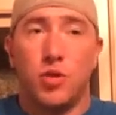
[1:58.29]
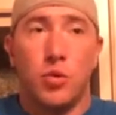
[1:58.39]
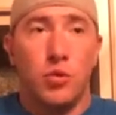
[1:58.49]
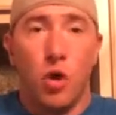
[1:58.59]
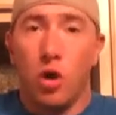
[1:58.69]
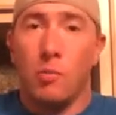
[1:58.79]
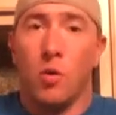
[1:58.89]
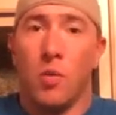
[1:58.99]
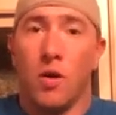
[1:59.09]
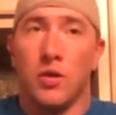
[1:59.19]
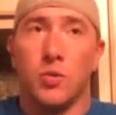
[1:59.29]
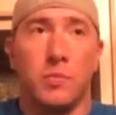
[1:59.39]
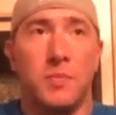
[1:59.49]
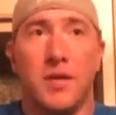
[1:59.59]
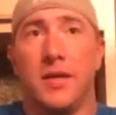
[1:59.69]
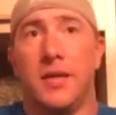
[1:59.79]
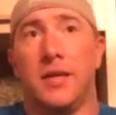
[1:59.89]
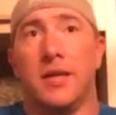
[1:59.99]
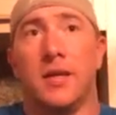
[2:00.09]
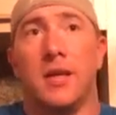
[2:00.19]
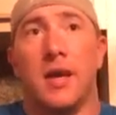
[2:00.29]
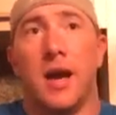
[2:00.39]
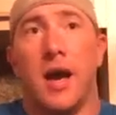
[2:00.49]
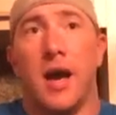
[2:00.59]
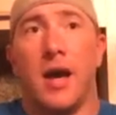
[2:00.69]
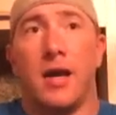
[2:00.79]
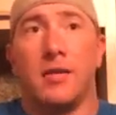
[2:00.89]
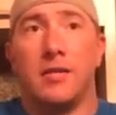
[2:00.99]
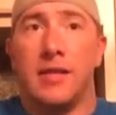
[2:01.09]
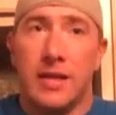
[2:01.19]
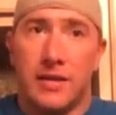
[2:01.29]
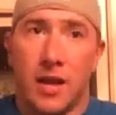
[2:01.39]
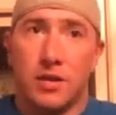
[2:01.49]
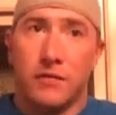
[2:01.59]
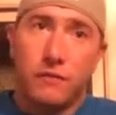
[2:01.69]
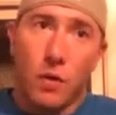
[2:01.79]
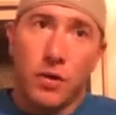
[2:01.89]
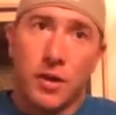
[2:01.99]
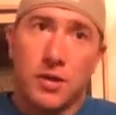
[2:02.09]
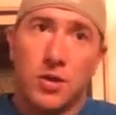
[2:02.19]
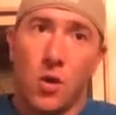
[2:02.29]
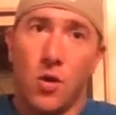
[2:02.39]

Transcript: Two notable ones would be the intense focus